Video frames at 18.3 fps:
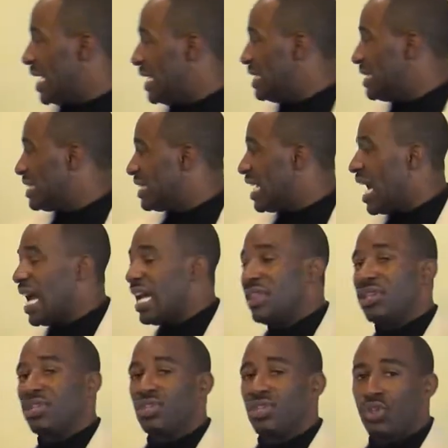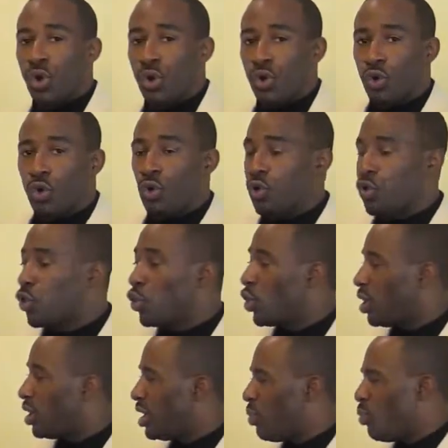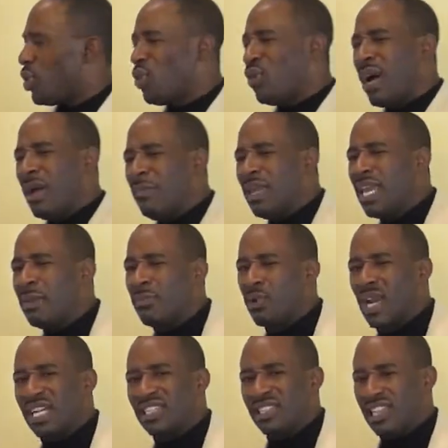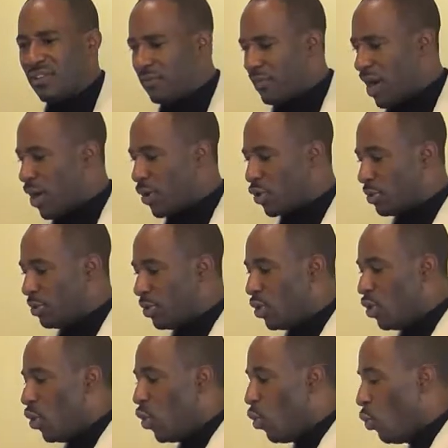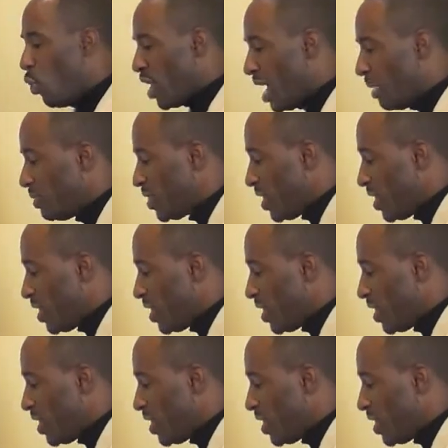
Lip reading: Inside the circle, what do I mean when I say volume? What I'm